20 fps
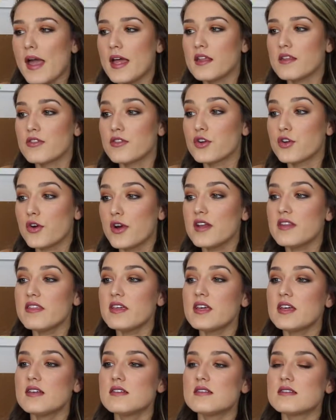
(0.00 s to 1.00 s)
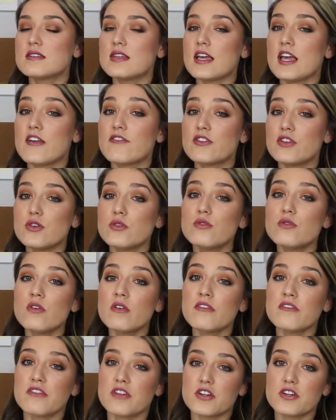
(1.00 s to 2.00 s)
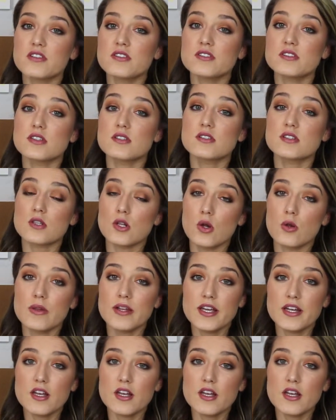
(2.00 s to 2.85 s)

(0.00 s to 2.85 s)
And the great thing is that if you reverse slowly